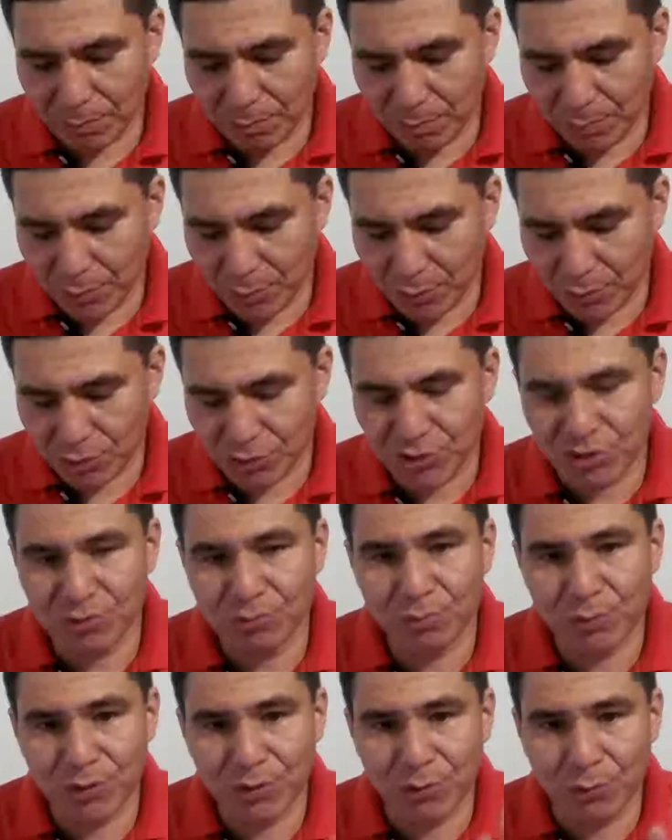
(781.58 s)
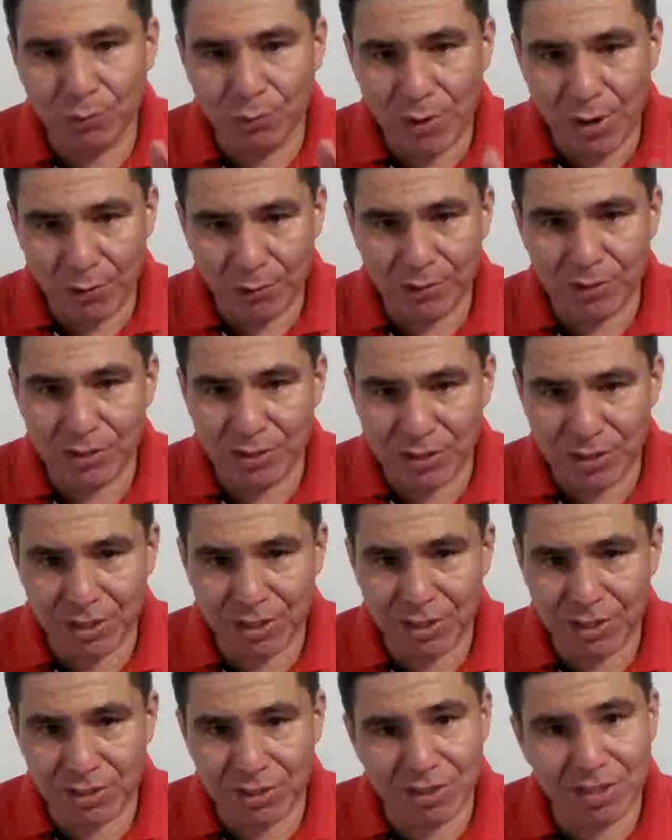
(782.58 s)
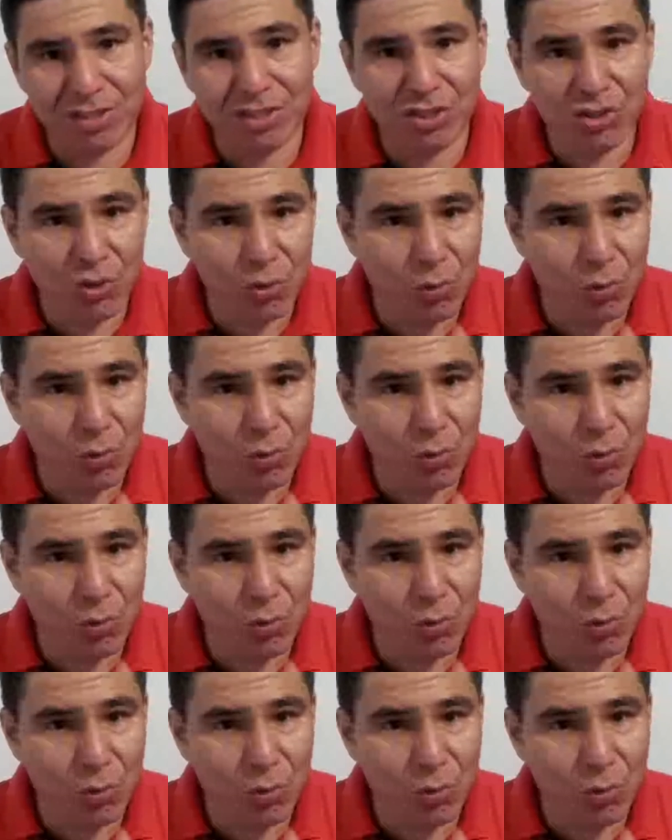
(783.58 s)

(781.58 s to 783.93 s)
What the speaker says: person with the rare disease, this